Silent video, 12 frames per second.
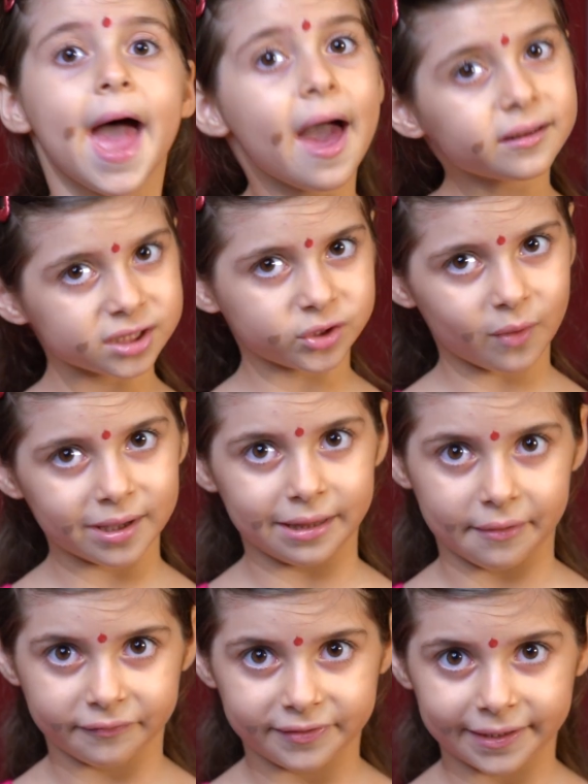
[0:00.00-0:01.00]
And so I
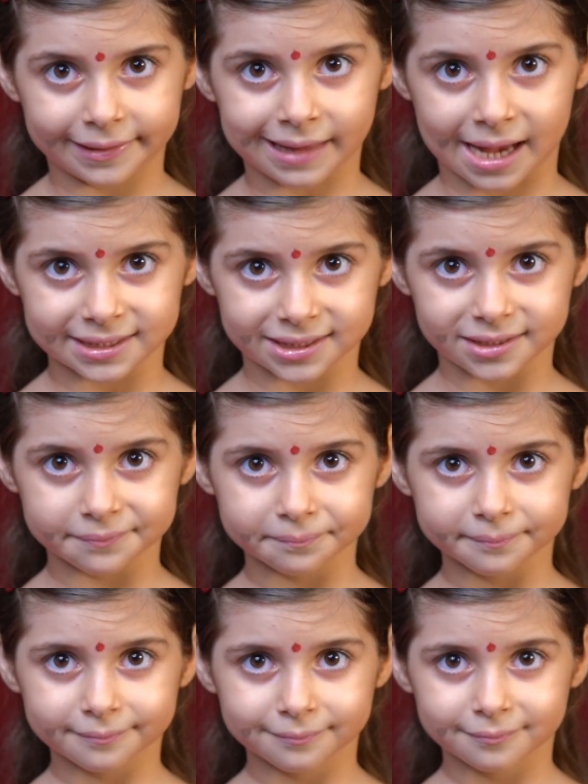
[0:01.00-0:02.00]
left the class.
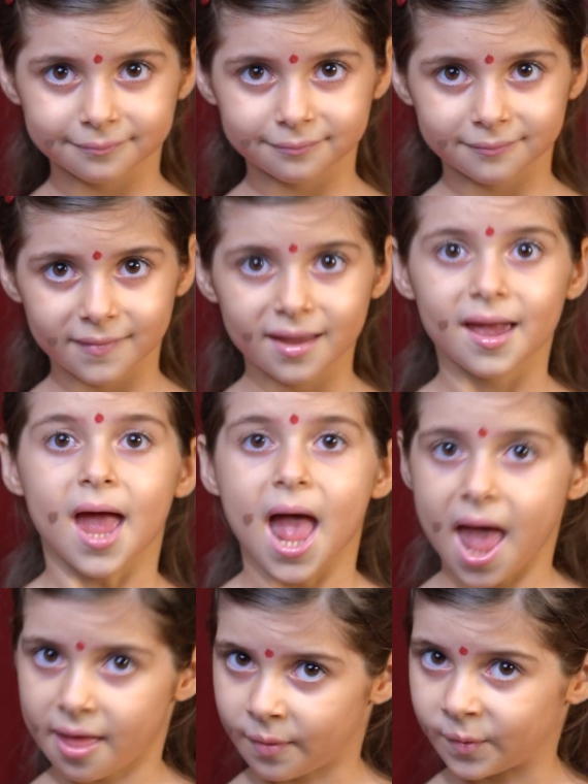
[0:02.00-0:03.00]

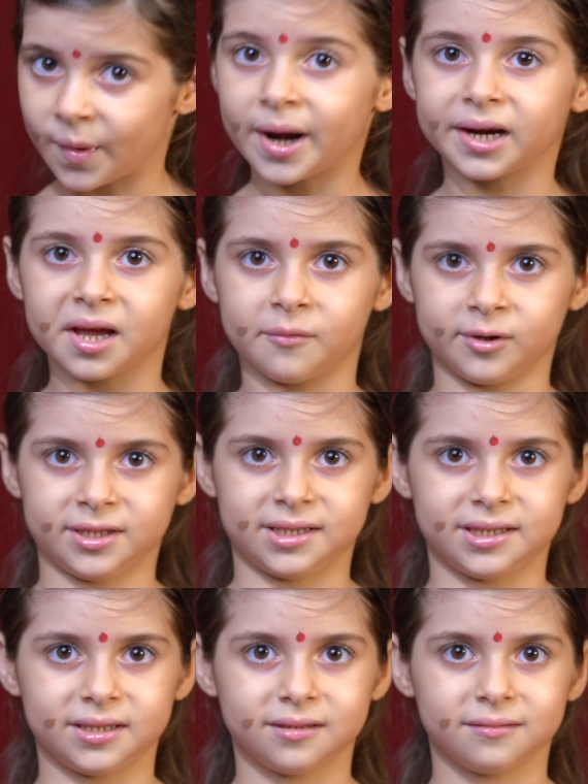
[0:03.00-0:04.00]
And there I
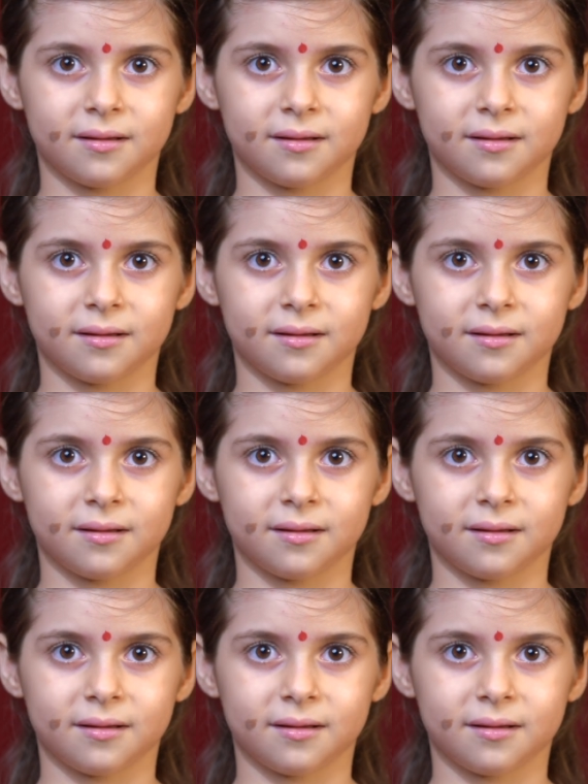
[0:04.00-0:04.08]
was,